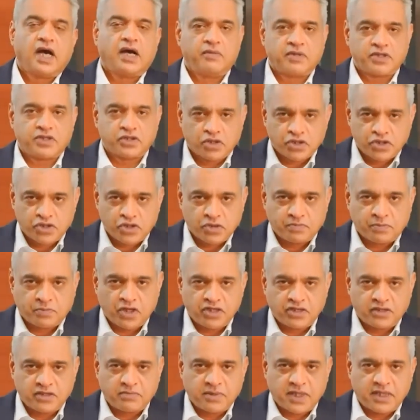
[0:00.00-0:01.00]
I was also
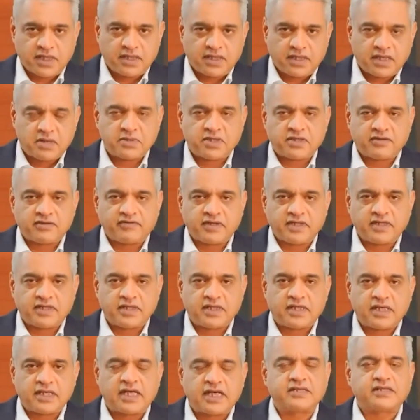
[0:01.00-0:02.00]
appointed by the Government of
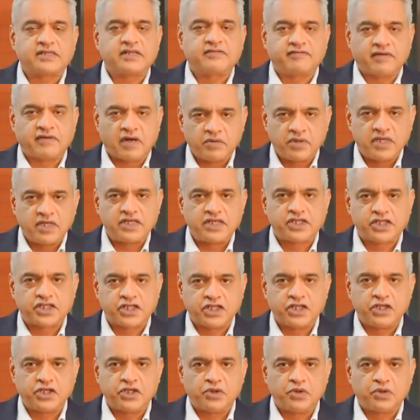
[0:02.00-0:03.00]
India as the founding
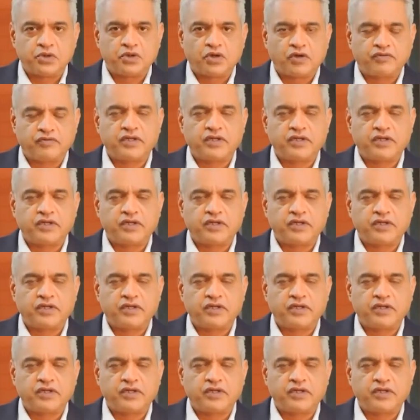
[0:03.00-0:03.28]
CEO